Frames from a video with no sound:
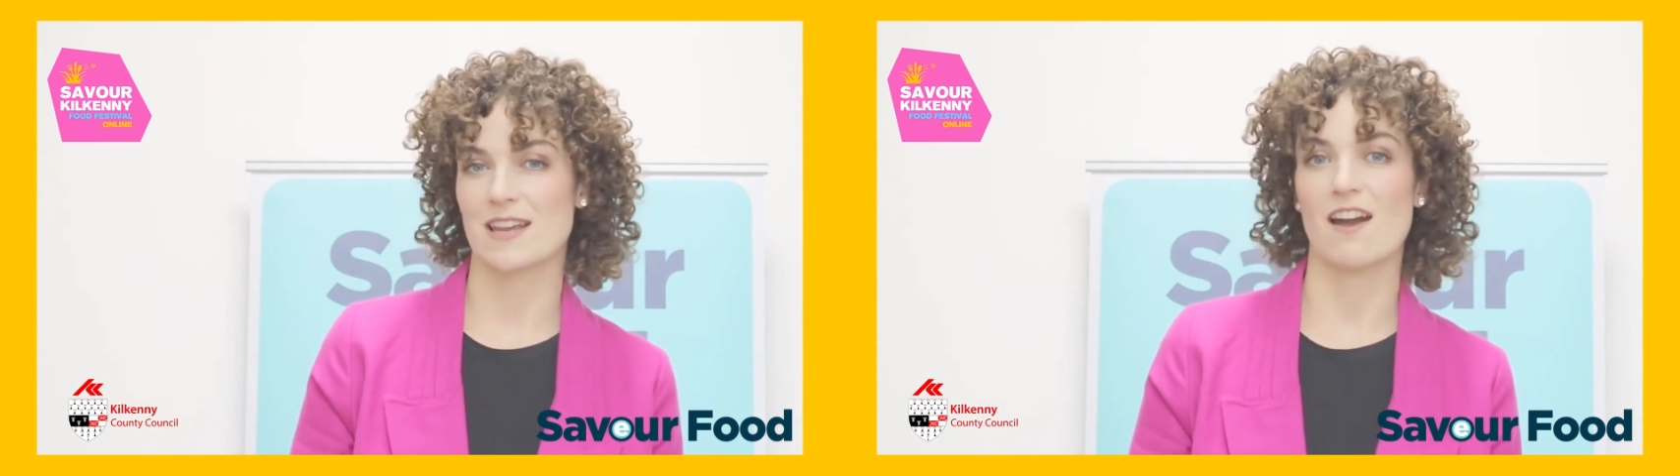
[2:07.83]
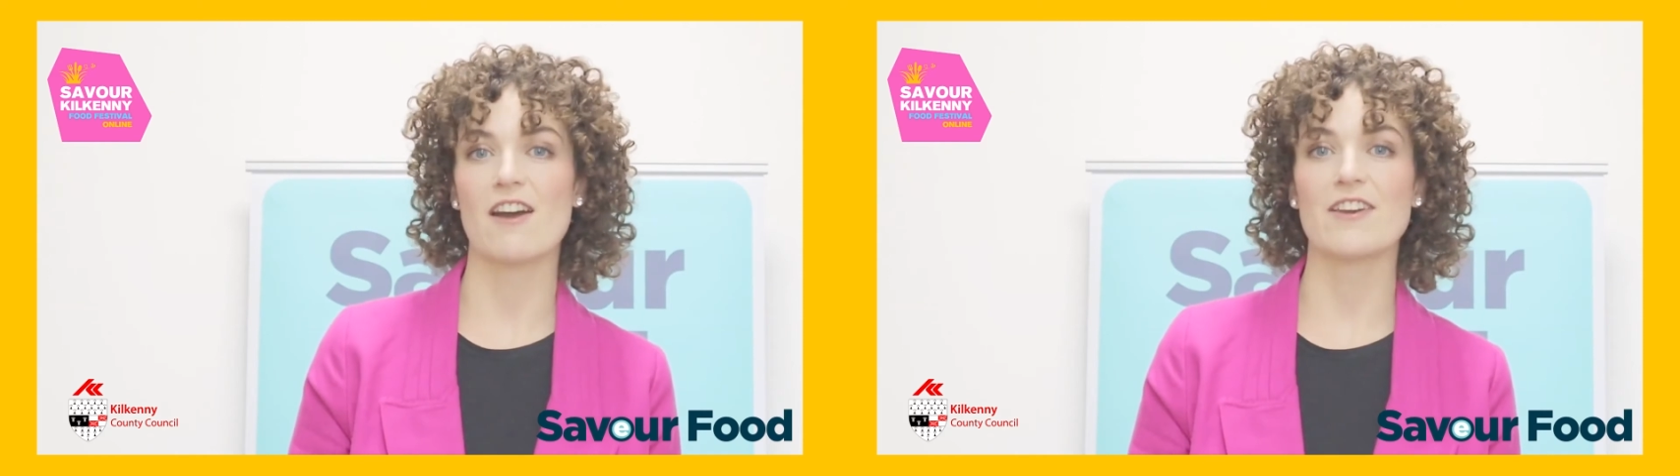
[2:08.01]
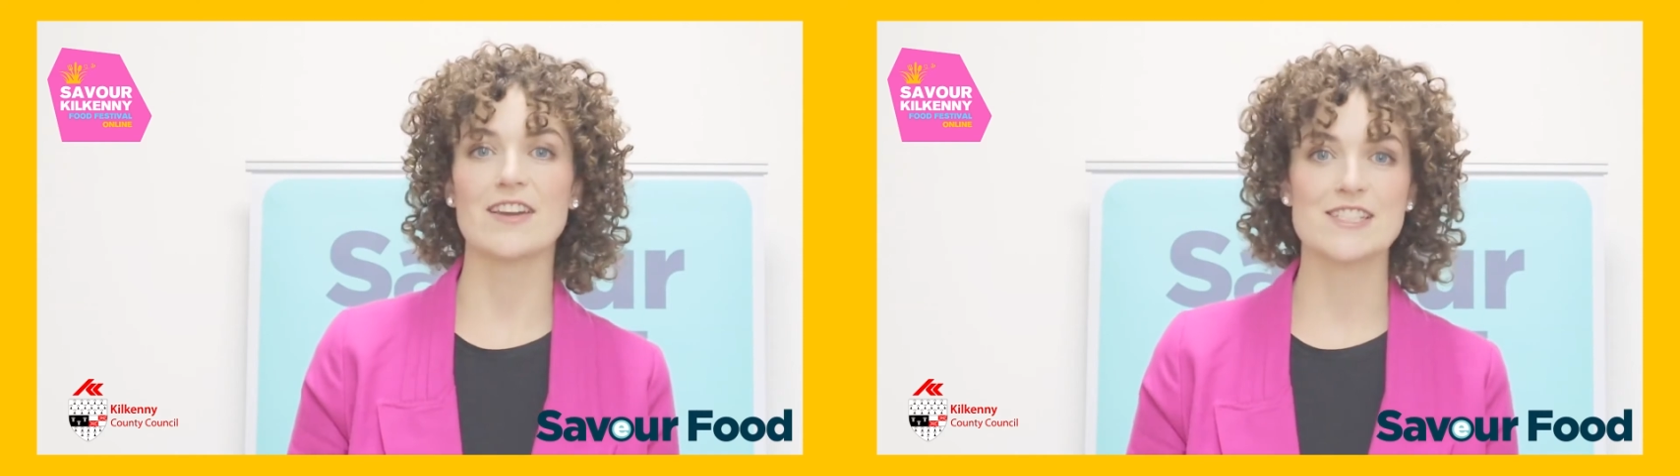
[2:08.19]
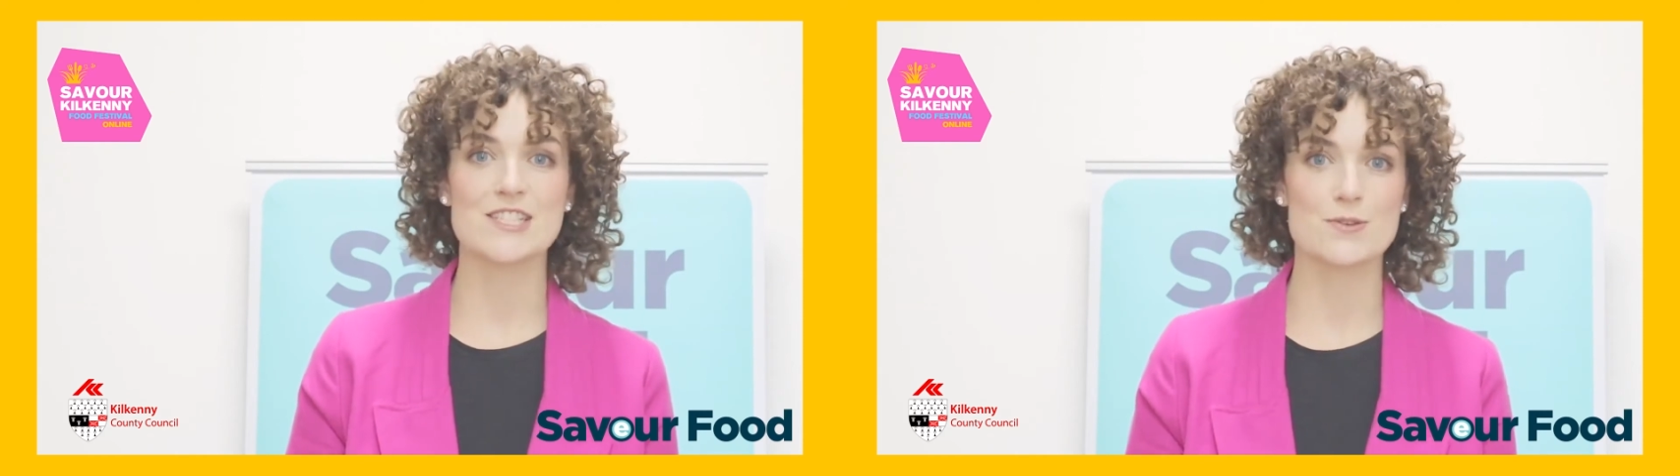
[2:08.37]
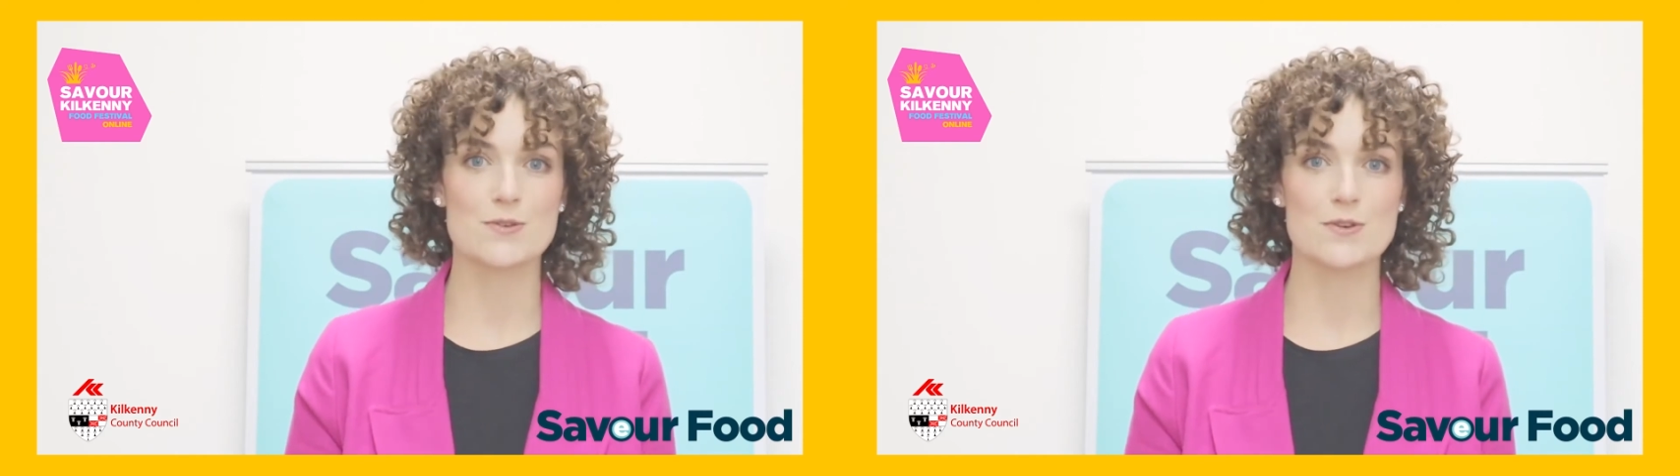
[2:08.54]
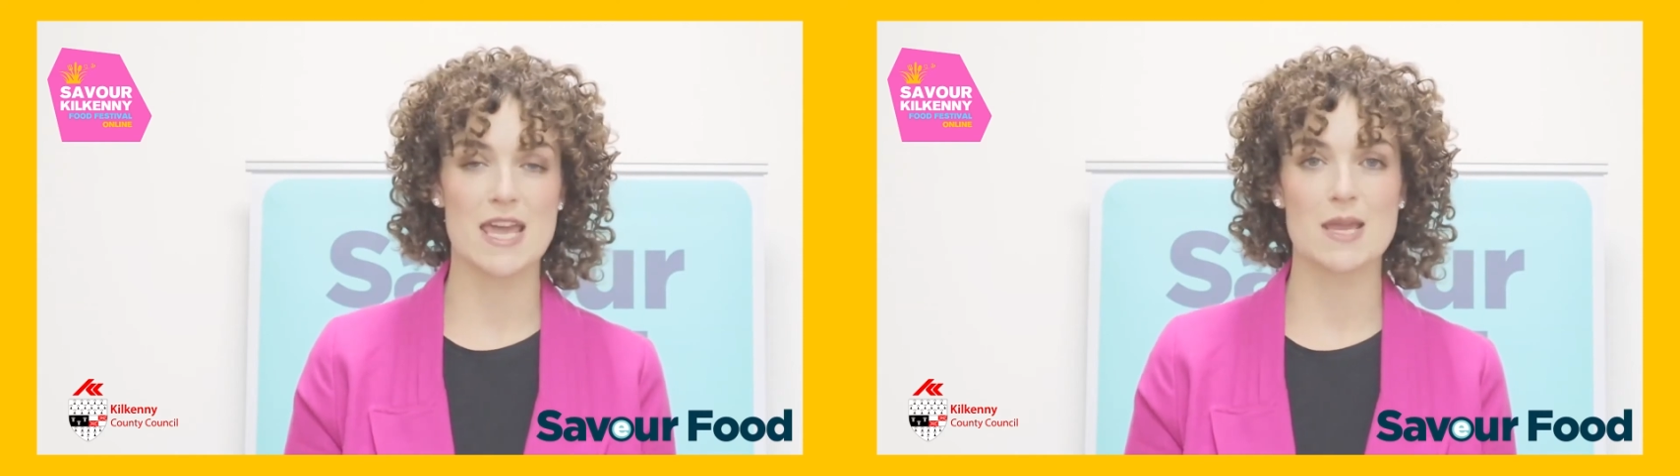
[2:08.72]
an online
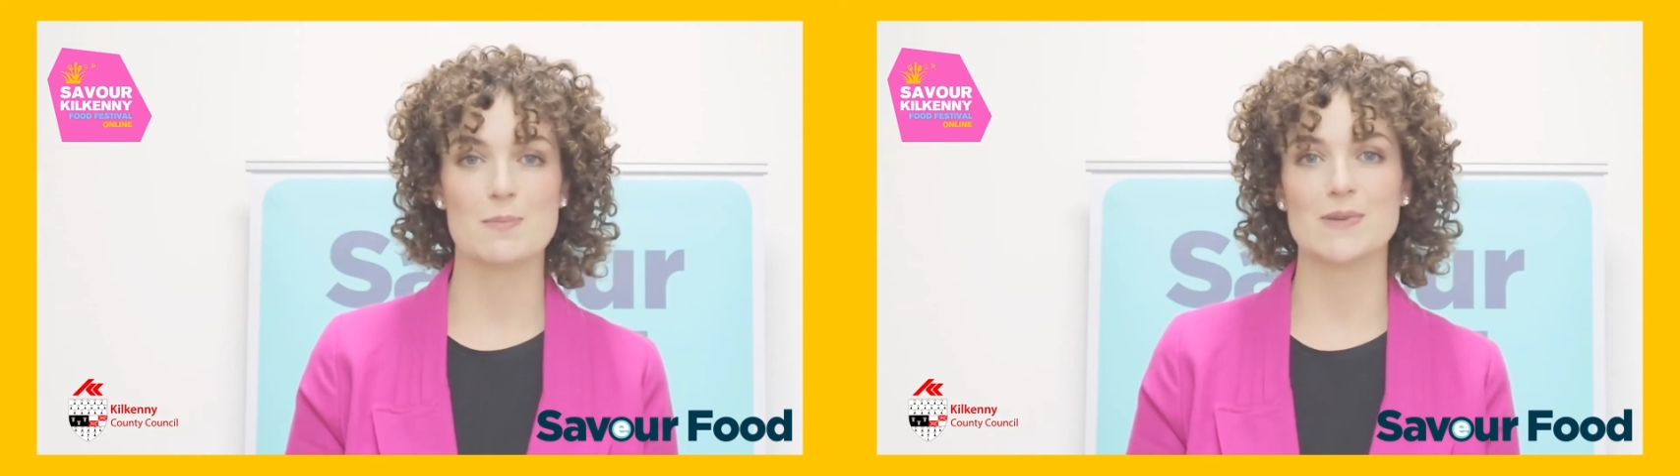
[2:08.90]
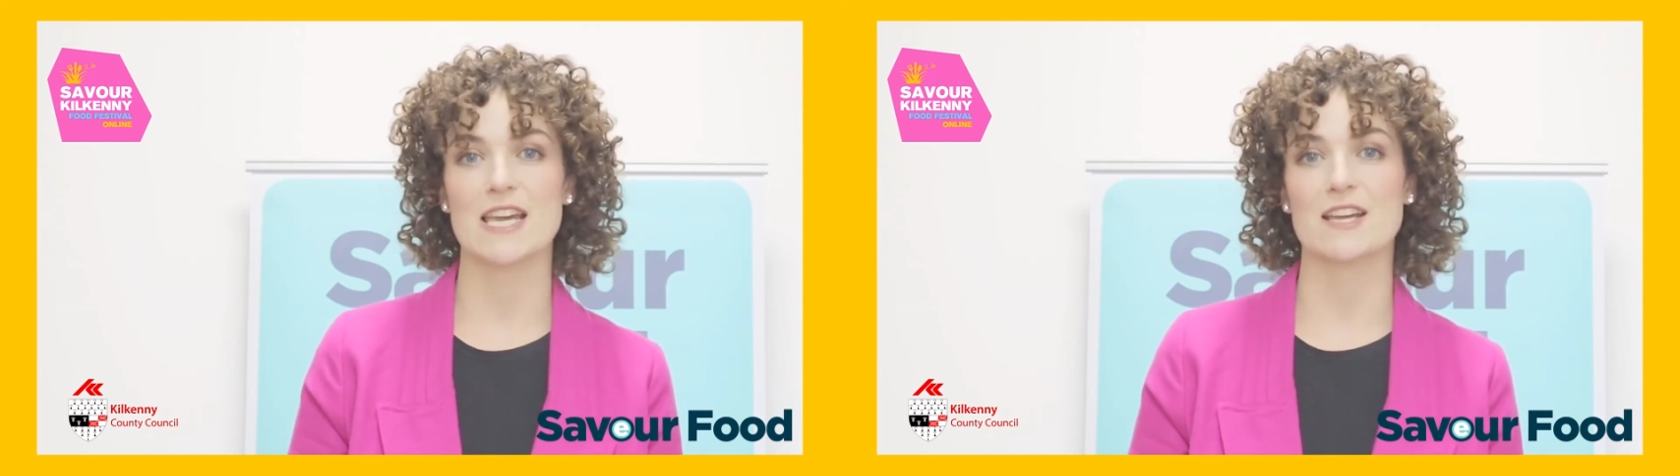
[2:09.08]
tool aimed